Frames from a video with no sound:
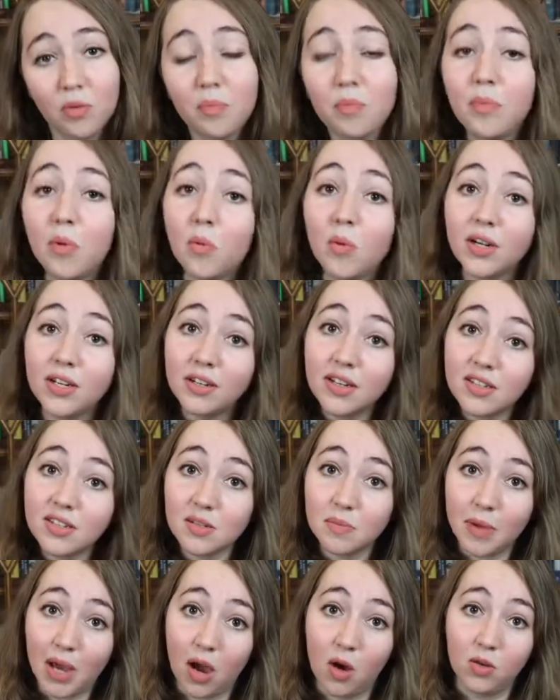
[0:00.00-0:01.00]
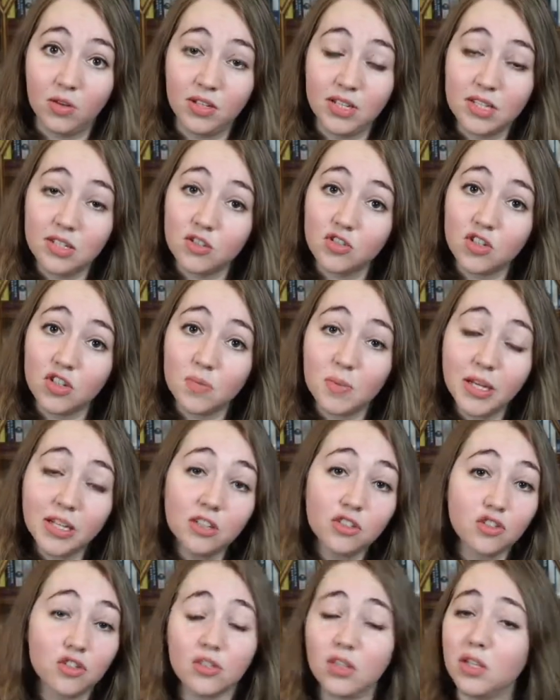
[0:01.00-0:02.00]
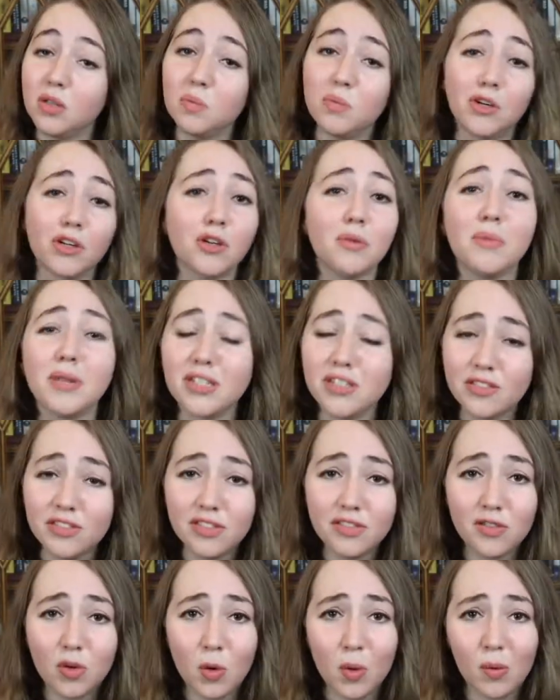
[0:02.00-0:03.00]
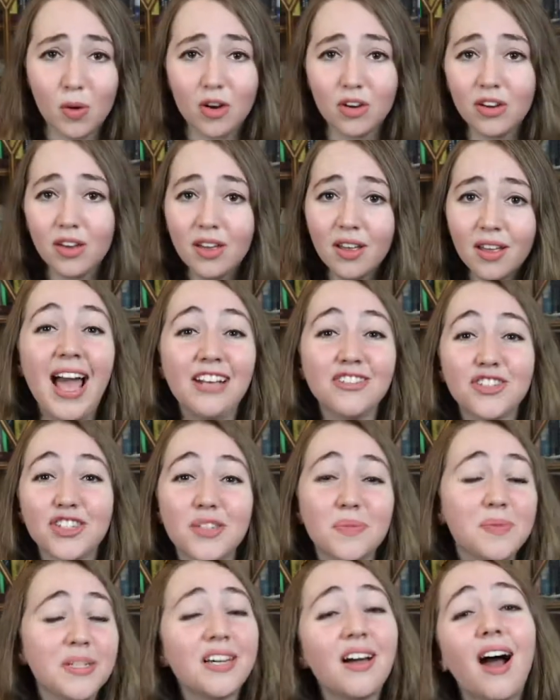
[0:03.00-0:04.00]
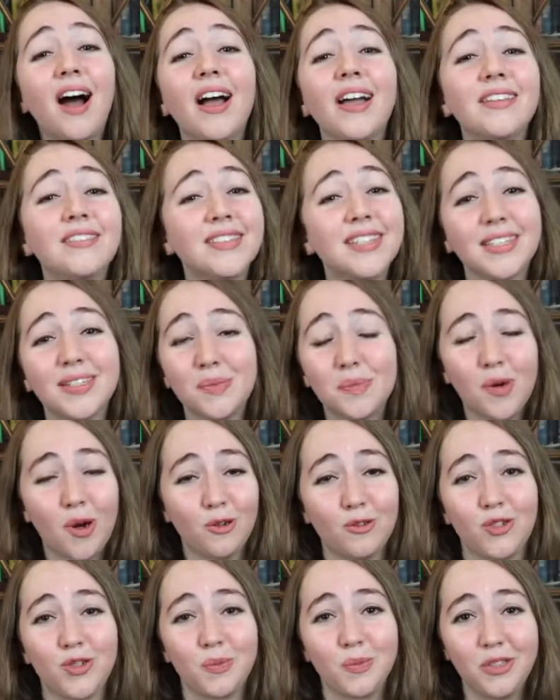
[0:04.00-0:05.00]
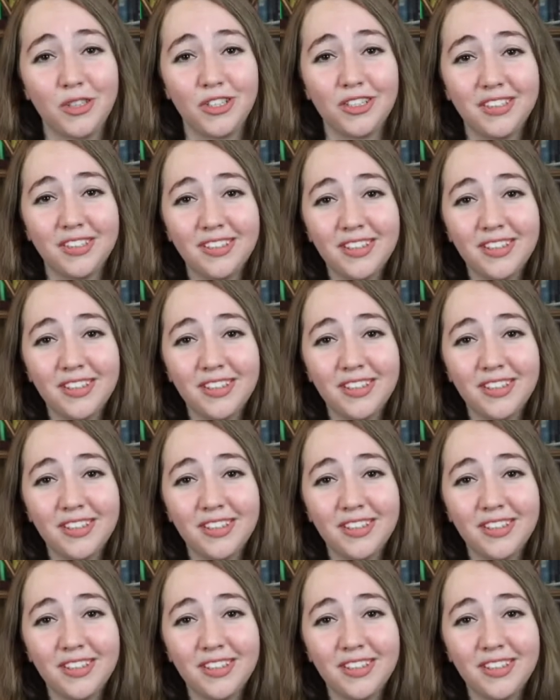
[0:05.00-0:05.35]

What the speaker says: But what it is about is just making sure that you put your best foot forward and just be kind and approachable.